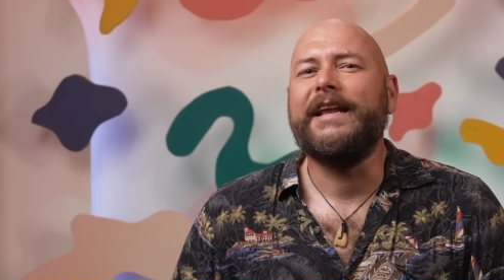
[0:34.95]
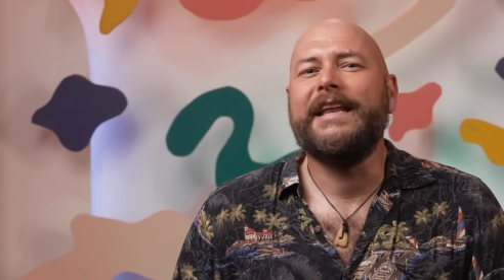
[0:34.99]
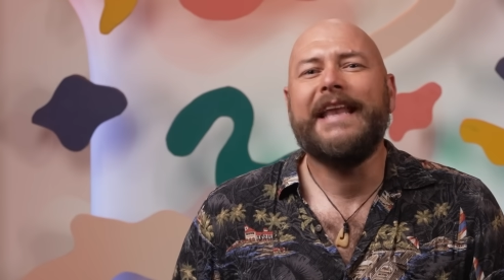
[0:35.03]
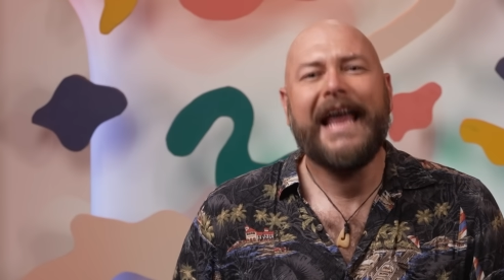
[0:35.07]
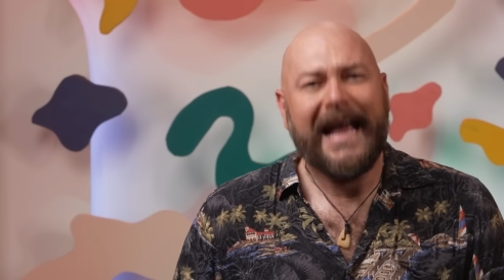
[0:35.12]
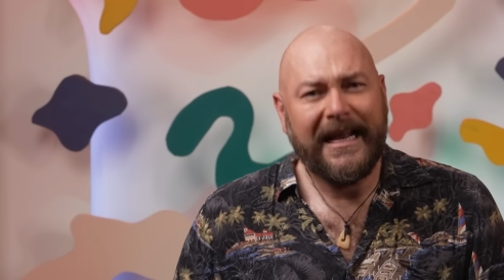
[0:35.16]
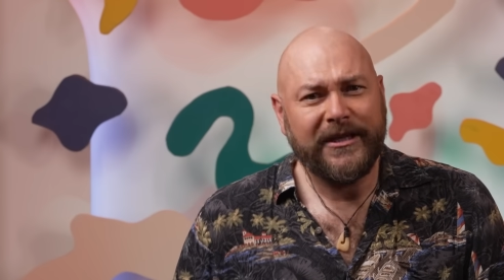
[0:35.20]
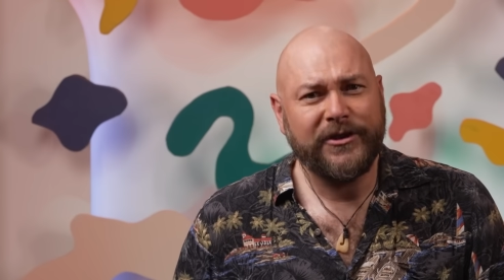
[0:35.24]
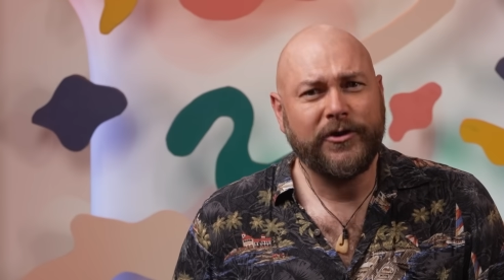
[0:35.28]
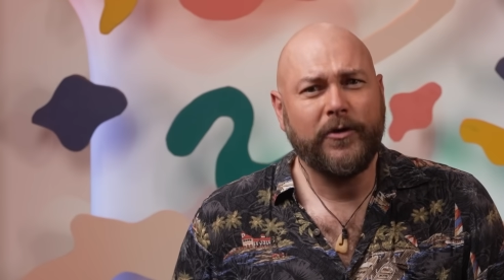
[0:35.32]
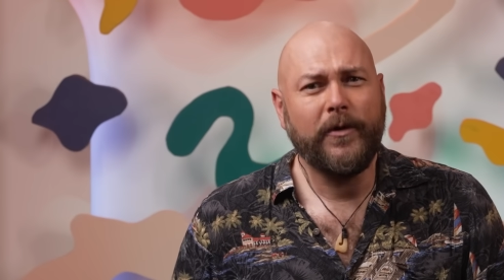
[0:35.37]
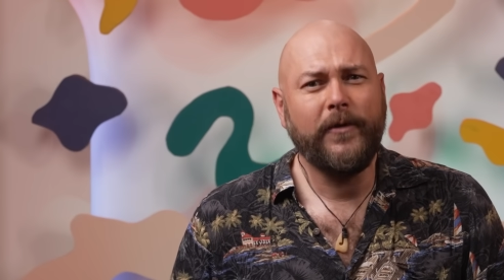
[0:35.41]

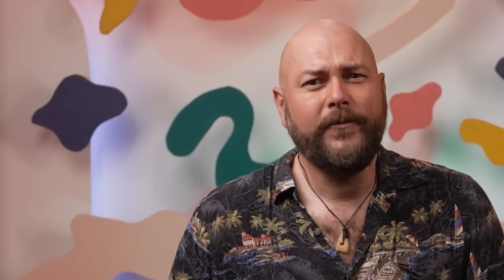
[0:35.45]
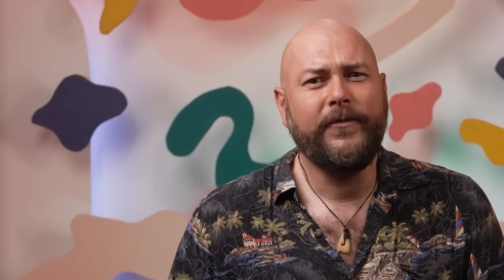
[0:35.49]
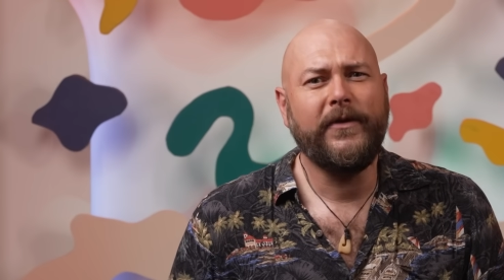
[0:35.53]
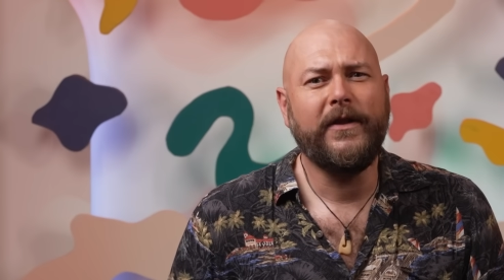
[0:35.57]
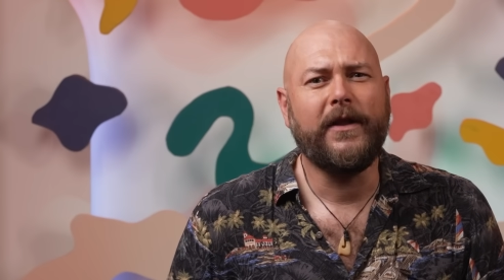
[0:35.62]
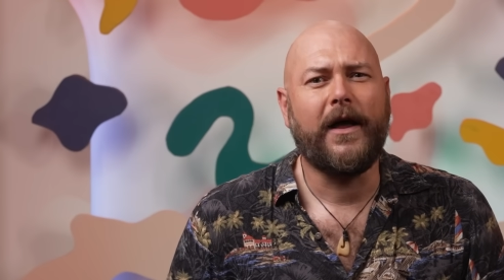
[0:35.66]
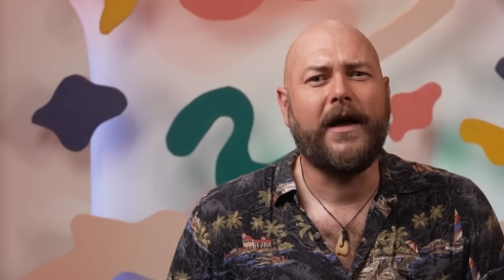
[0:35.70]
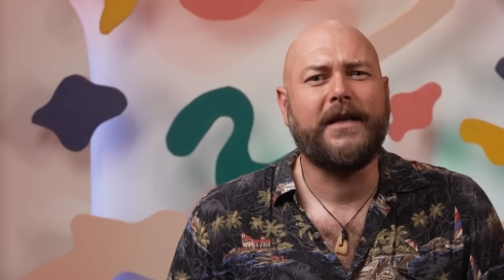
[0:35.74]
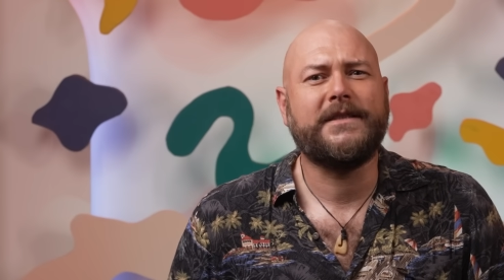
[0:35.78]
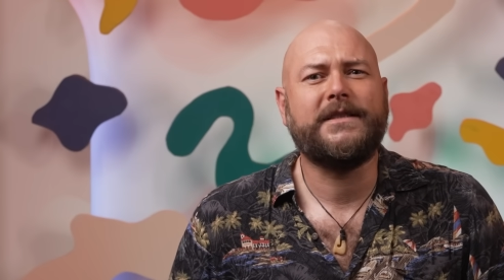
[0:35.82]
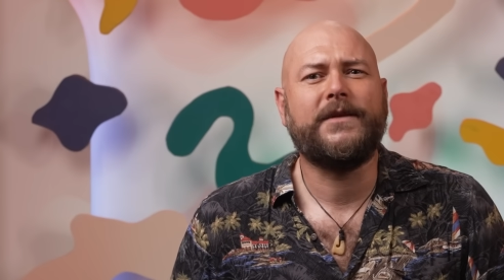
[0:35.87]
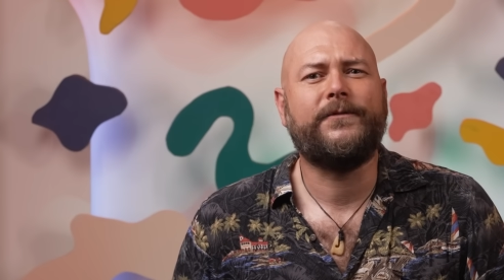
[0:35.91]
natural
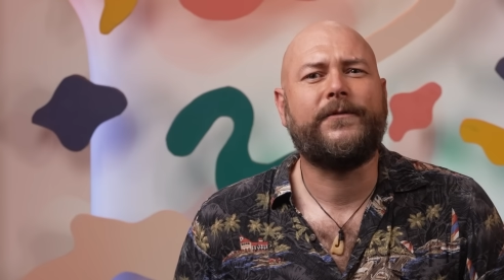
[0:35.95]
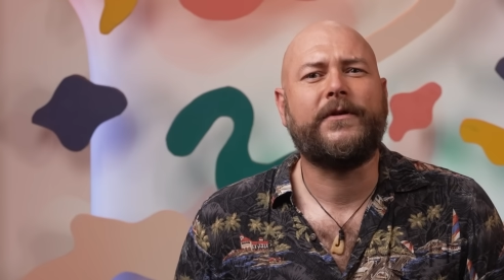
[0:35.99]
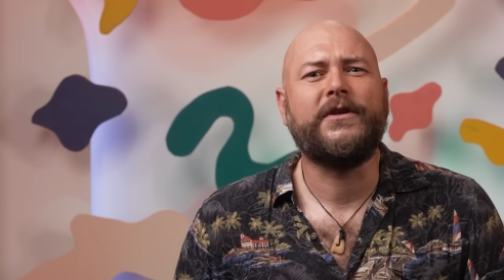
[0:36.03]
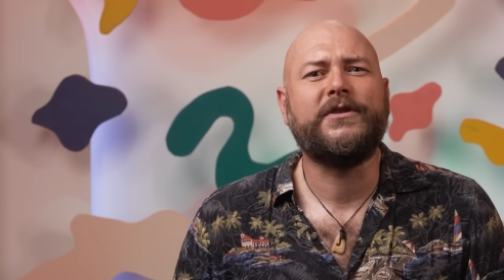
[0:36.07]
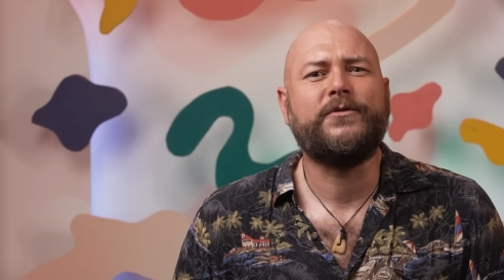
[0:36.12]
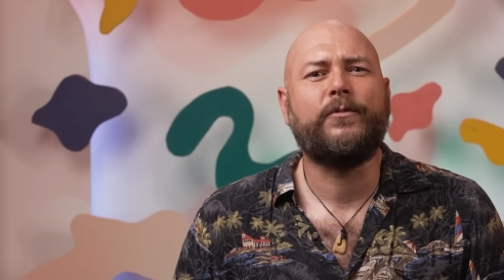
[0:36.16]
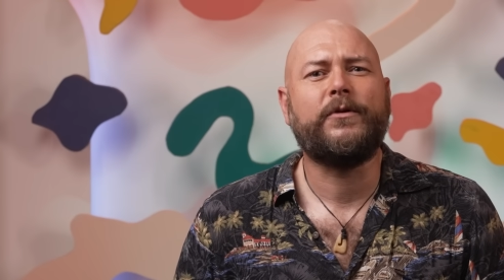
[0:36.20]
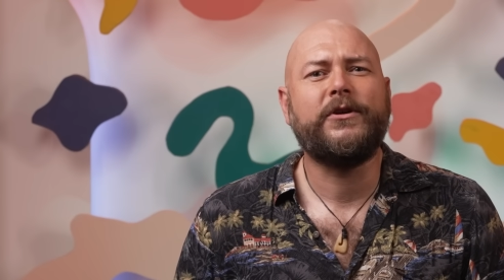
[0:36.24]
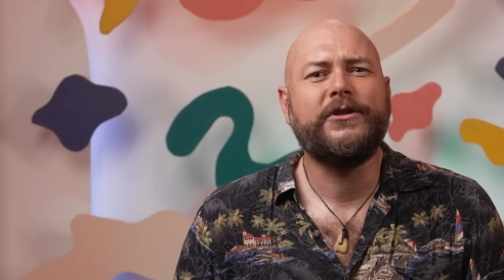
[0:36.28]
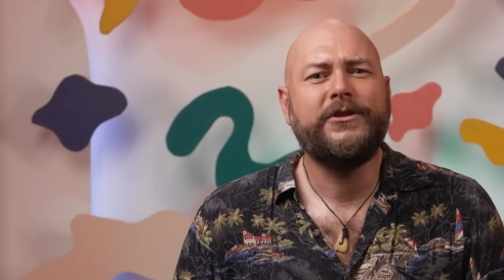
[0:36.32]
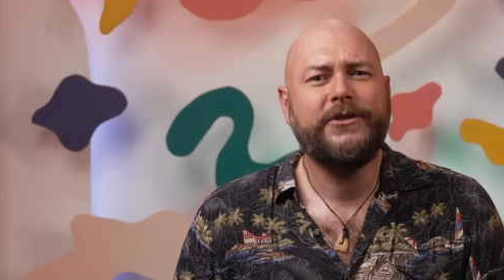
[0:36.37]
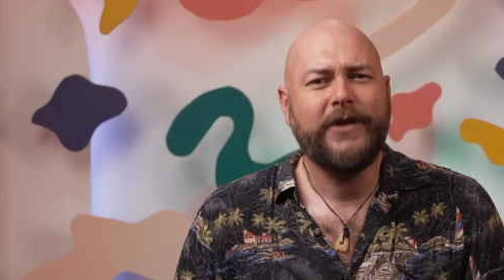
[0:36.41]

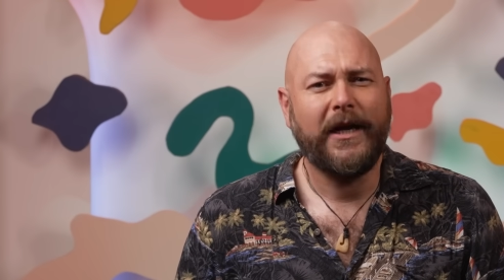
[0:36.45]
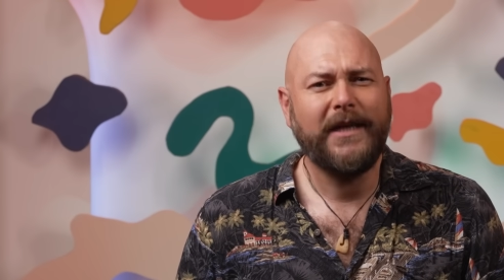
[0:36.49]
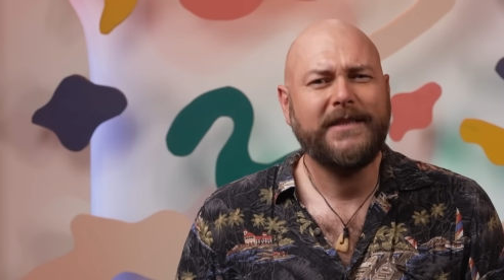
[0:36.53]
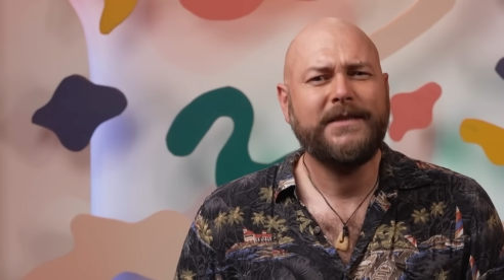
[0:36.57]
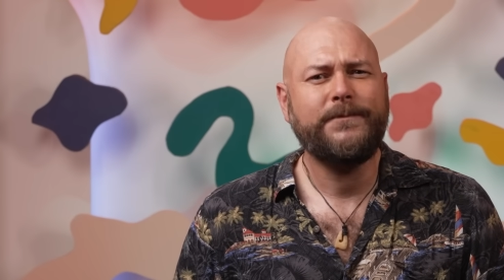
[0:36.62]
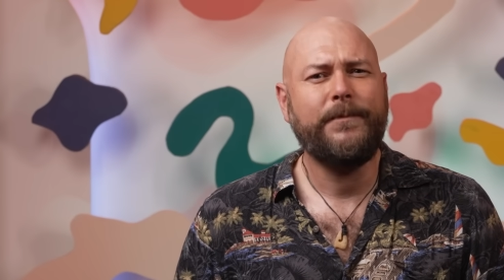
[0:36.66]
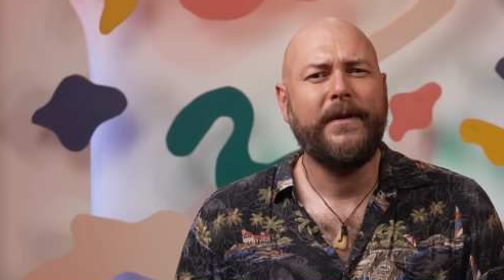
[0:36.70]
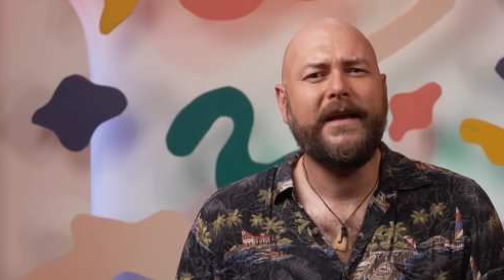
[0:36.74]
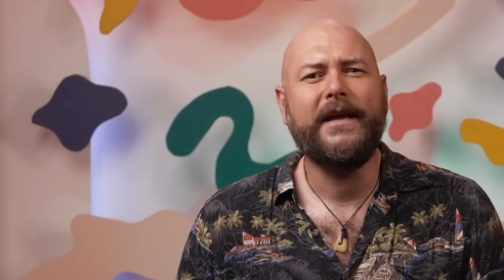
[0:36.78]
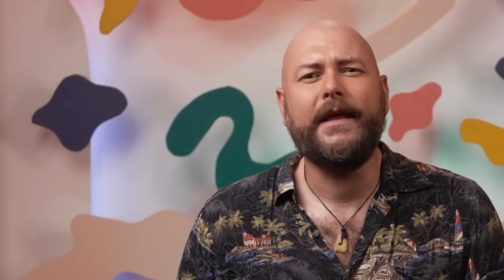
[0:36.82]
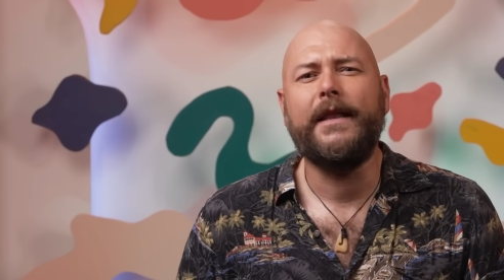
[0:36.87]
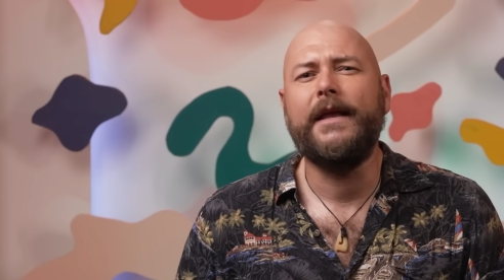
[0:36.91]
philosophers were
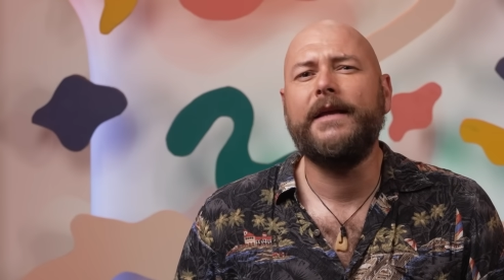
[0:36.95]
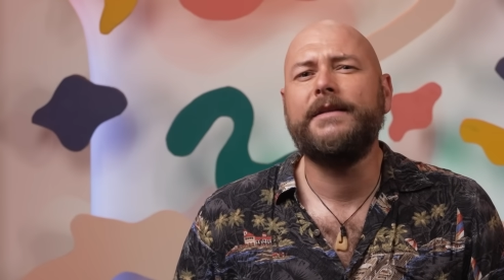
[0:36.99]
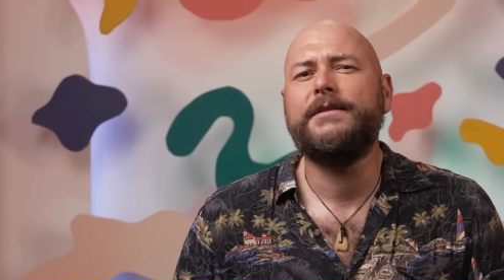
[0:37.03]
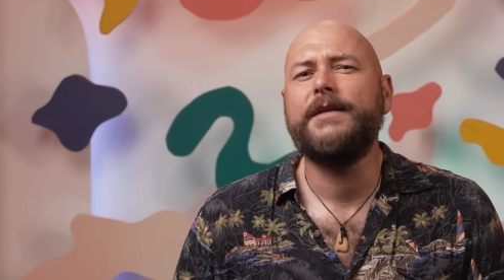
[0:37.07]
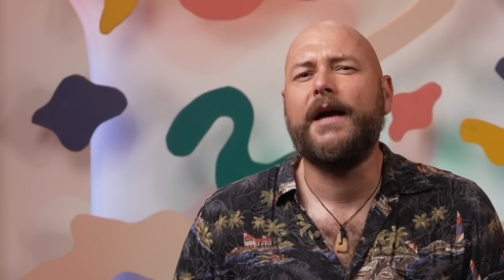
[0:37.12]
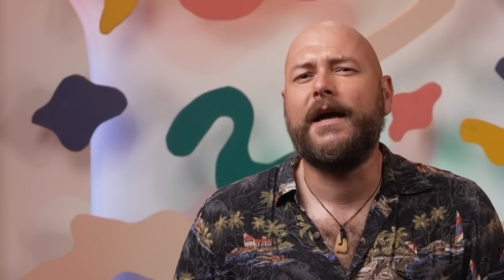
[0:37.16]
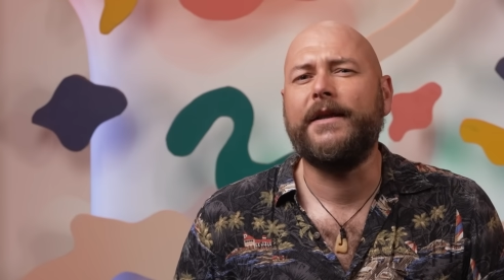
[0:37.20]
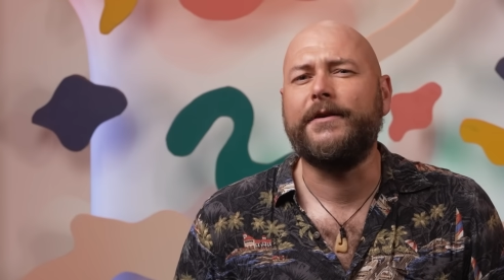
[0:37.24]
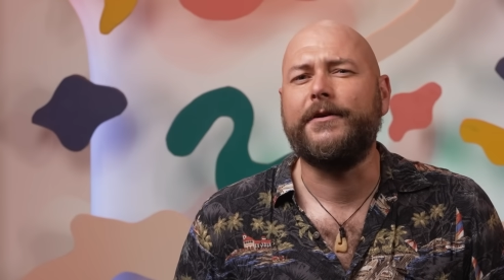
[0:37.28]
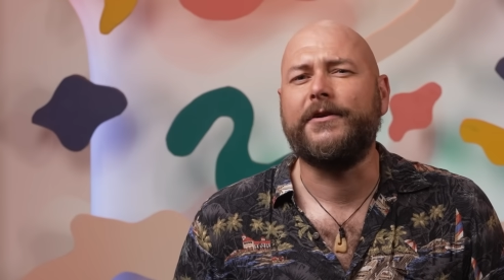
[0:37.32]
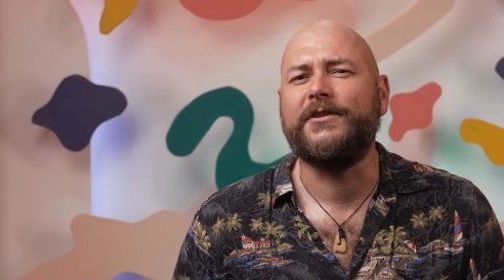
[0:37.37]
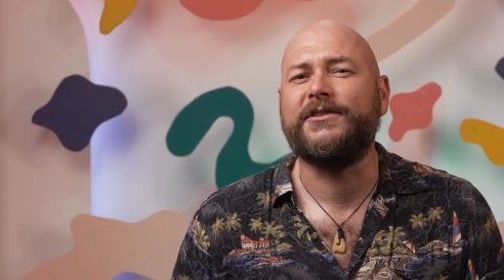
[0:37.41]
just beginning
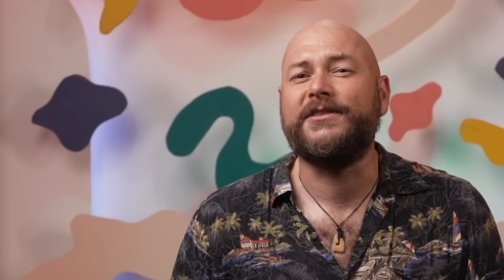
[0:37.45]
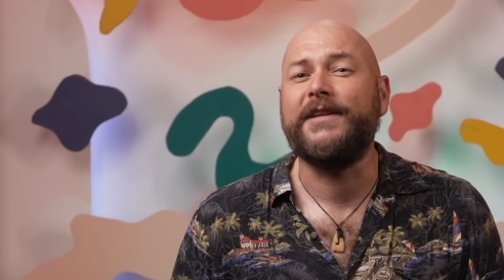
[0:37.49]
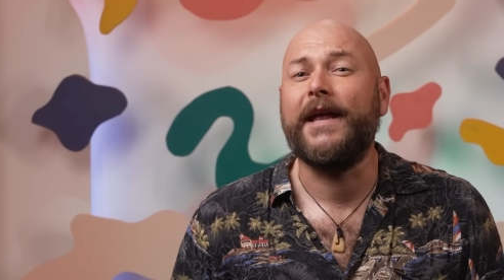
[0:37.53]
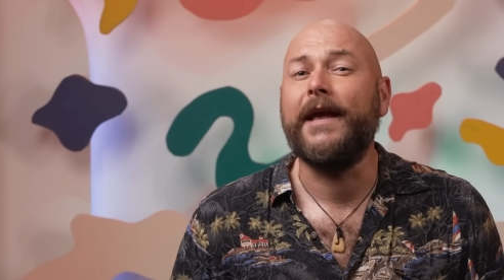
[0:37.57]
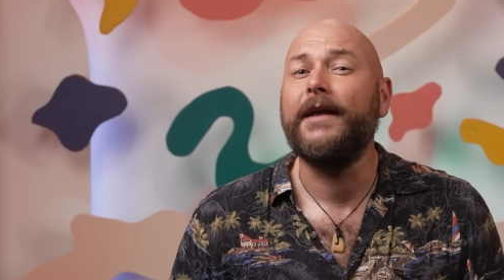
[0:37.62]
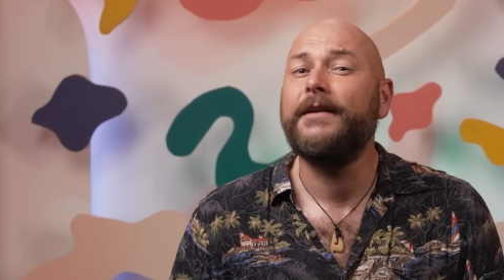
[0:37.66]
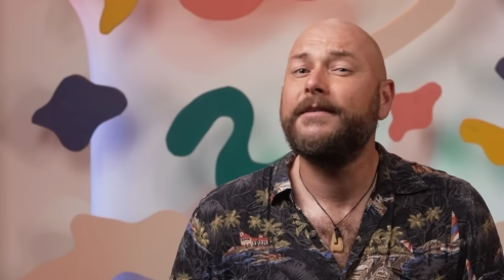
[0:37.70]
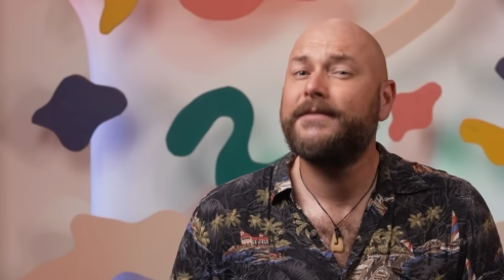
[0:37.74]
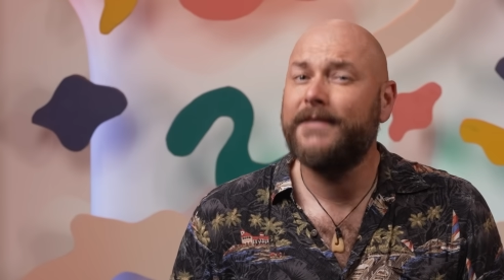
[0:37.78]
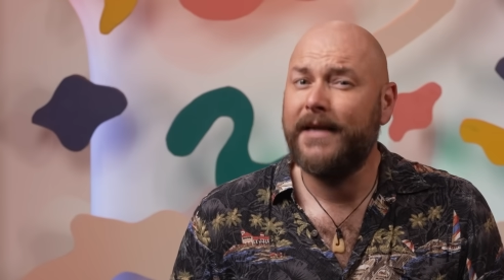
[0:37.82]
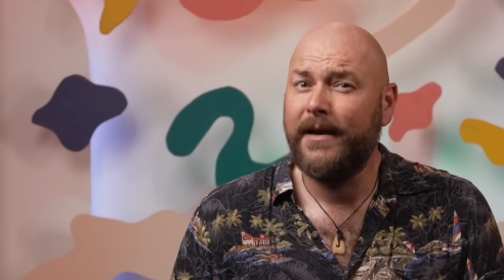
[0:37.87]
to understand